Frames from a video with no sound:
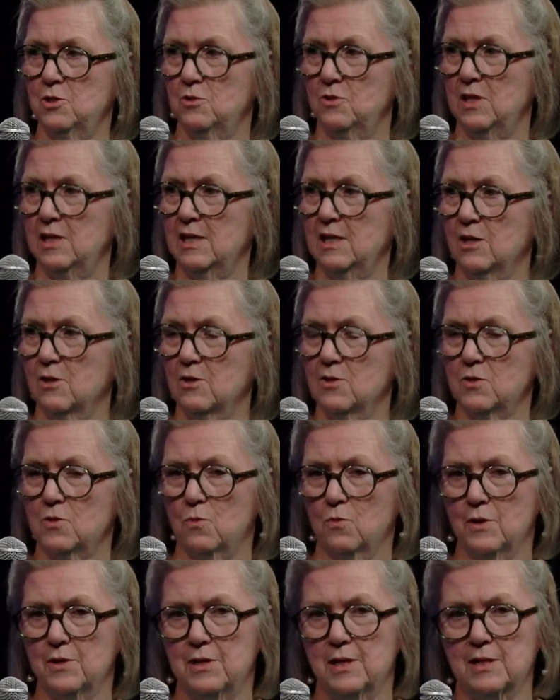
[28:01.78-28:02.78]
2 years,
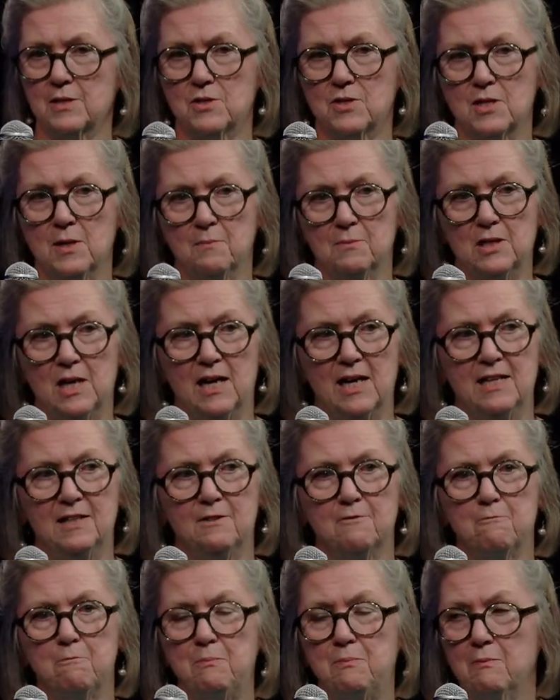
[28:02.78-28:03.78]
with some
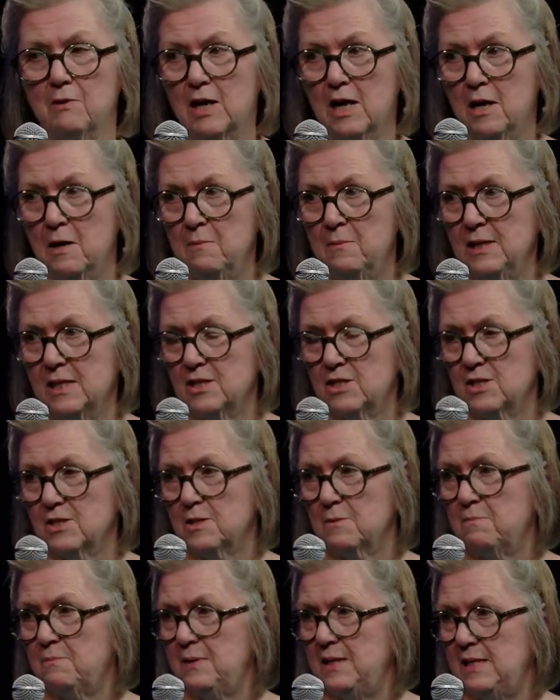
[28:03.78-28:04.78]
kind of coming to
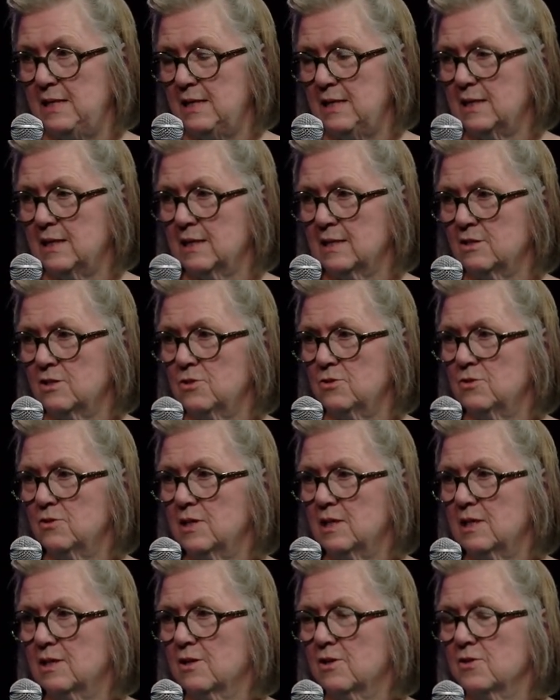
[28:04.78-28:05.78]
the peak in 2
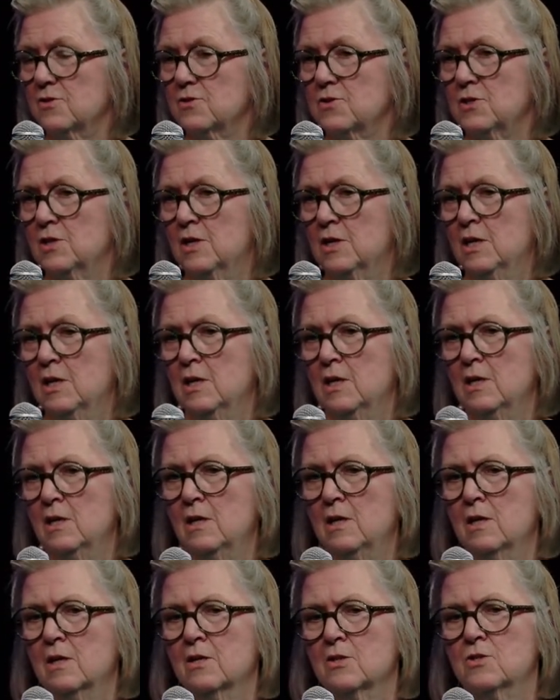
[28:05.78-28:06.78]
years.
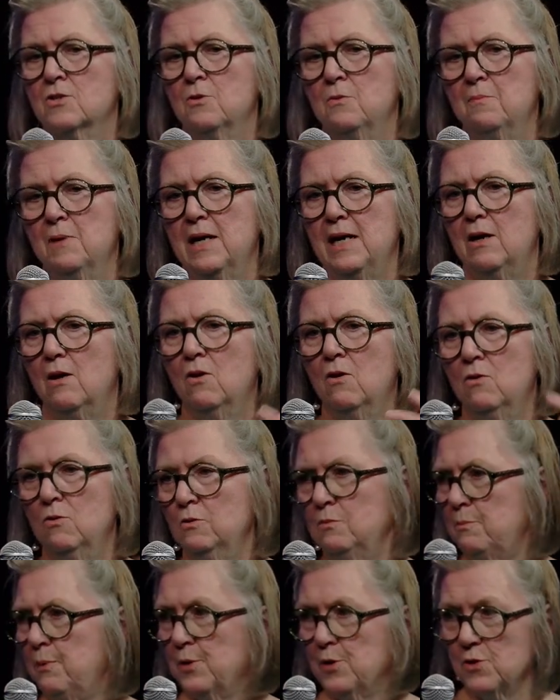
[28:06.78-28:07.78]
So my
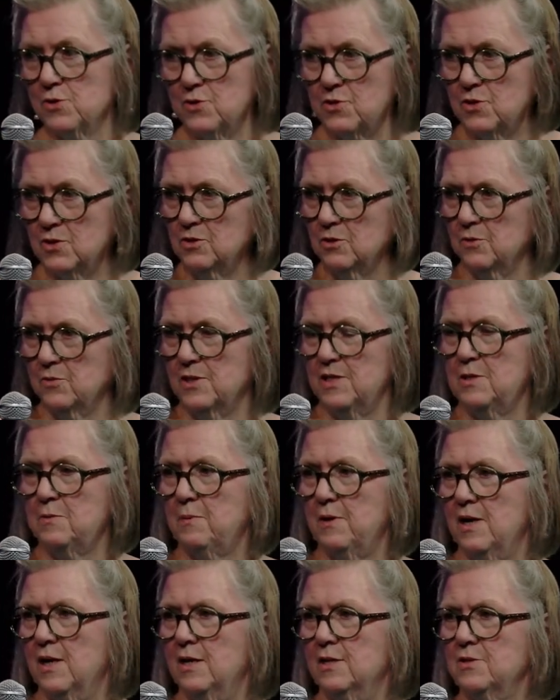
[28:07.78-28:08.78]
own personal
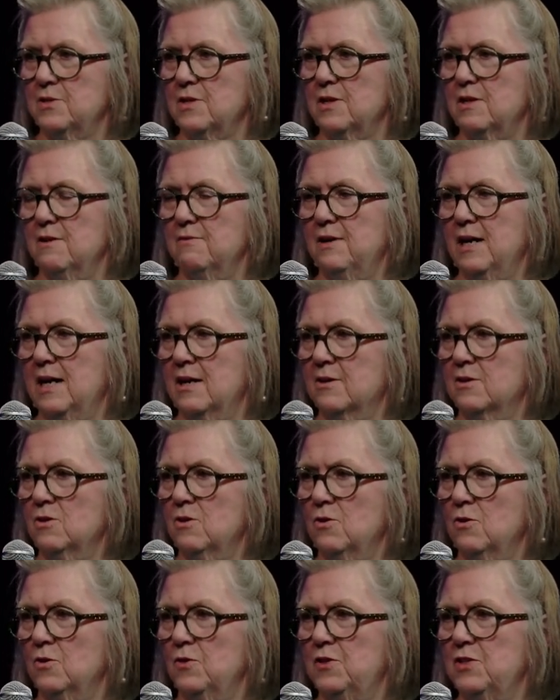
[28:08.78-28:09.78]
response of how to
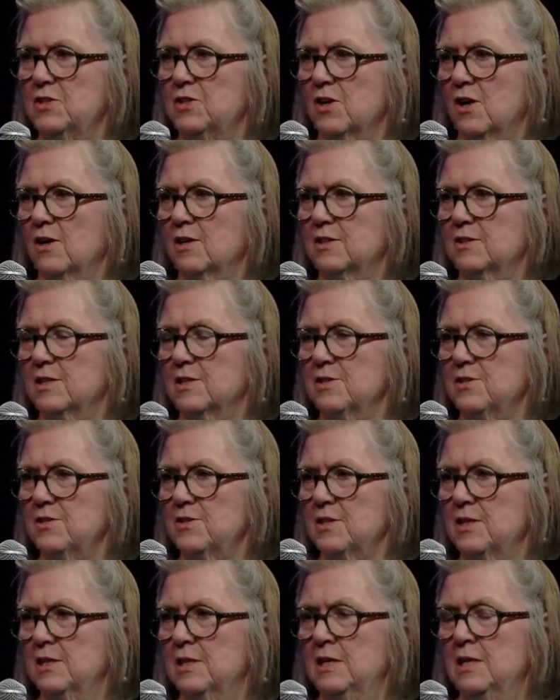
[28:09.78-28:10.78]
hold the
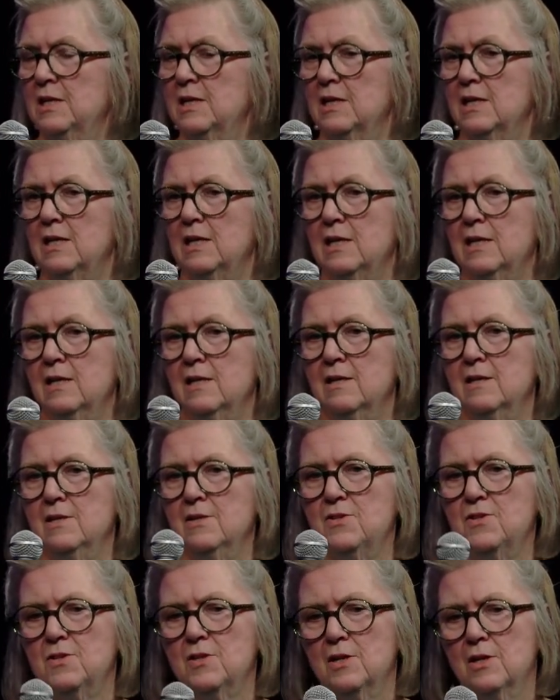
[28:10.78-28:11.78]
darkness
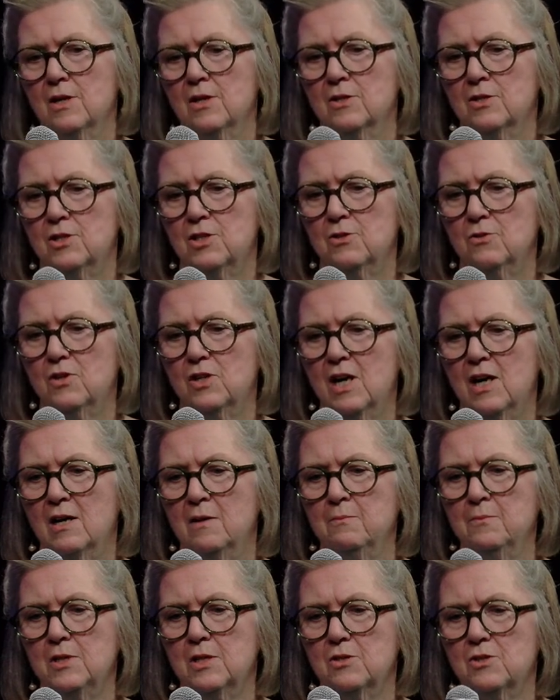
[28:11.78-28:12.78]
is to
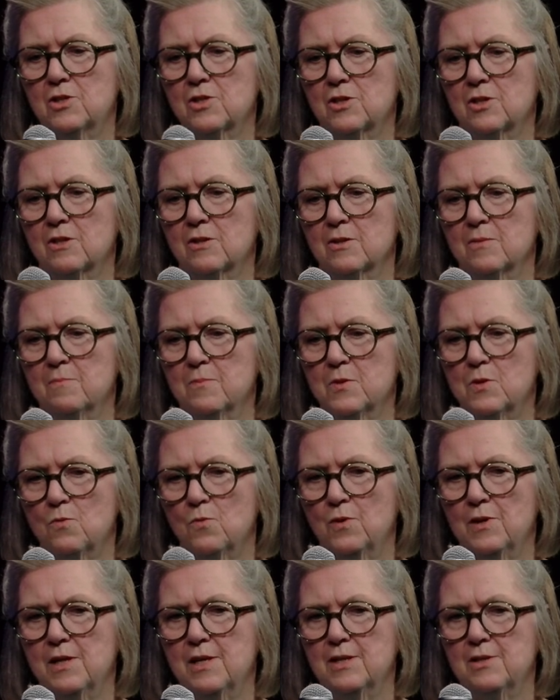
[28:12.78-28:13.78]
come to terms
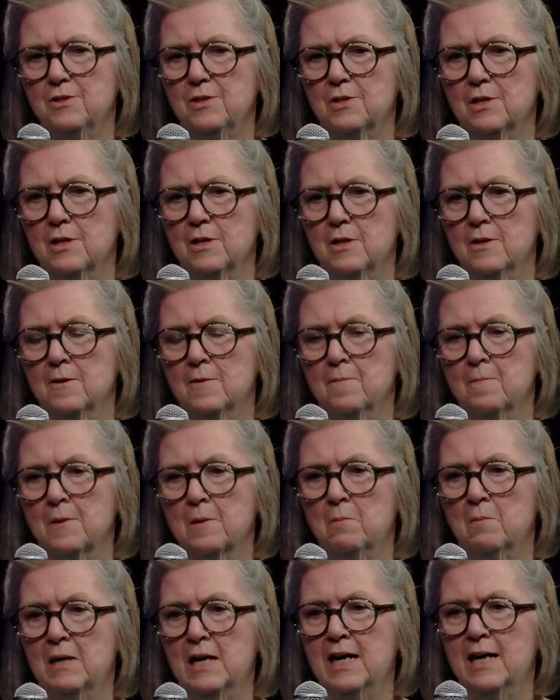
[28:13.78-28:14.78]
with
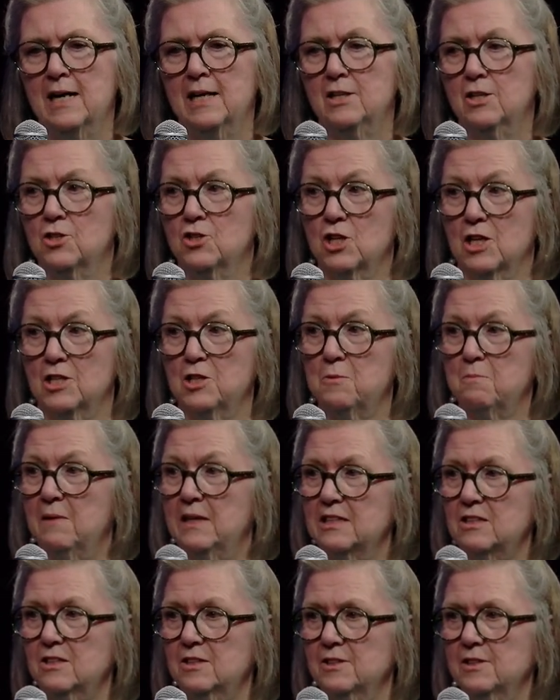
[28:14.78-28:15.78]
my
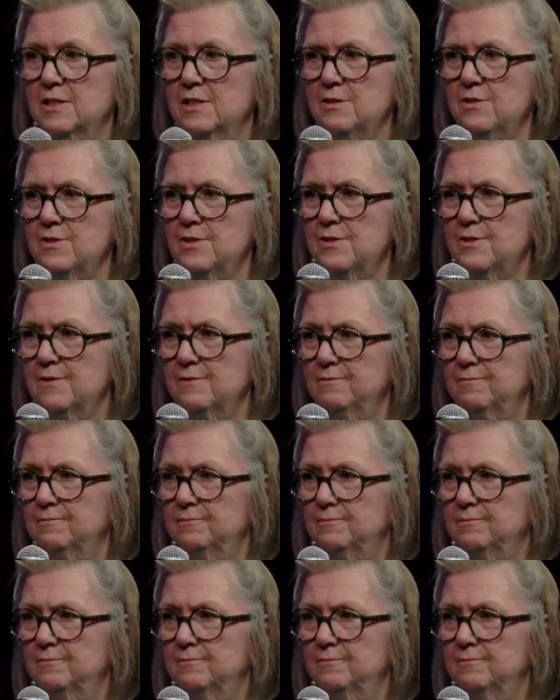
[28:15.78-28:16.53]
judgmentalness,